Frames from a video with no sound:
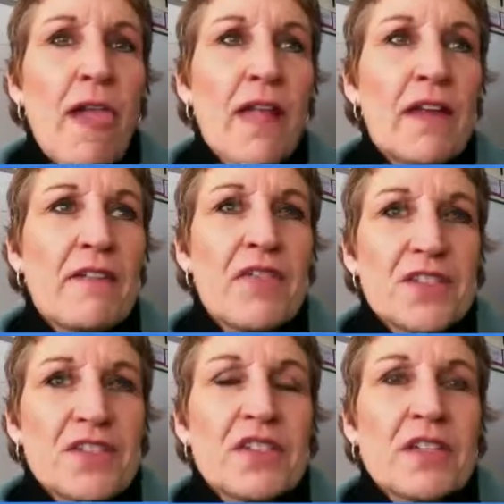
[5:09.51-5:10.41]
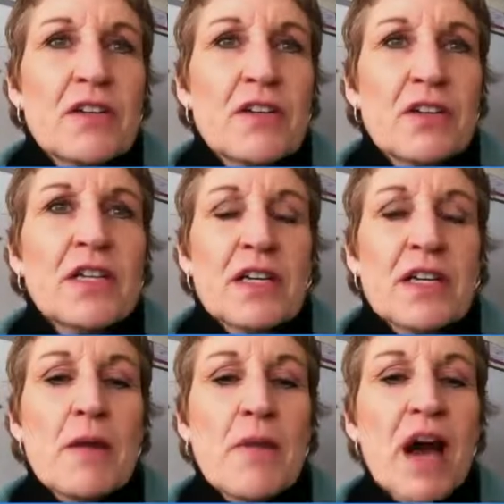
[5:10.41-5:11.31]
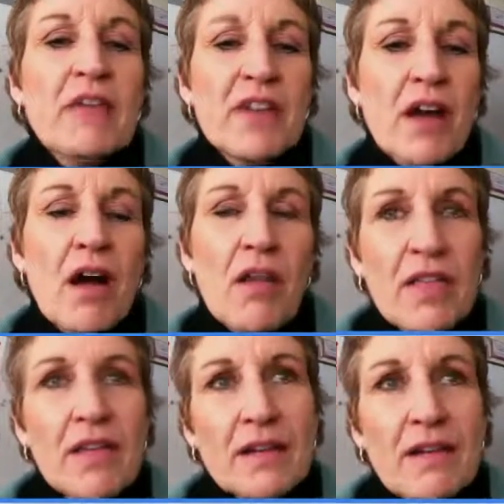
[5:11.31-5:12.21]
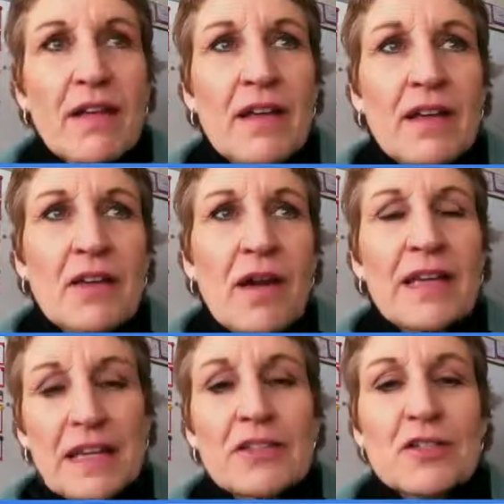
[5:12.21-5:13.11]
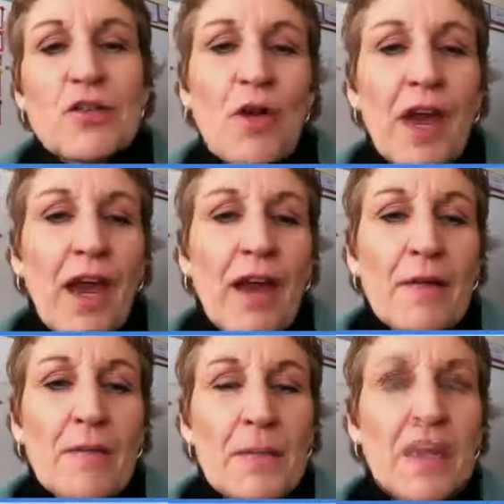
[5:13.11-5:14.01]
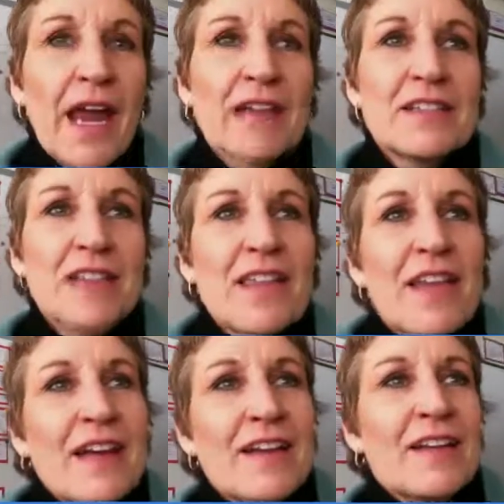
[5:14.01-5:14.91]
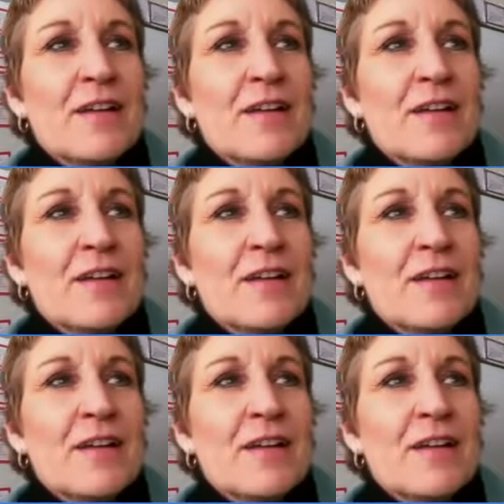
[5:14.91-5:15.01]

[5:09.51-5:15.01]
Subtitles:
and if this good can come out of it all, then, you know, I guess it's okay." You can't say that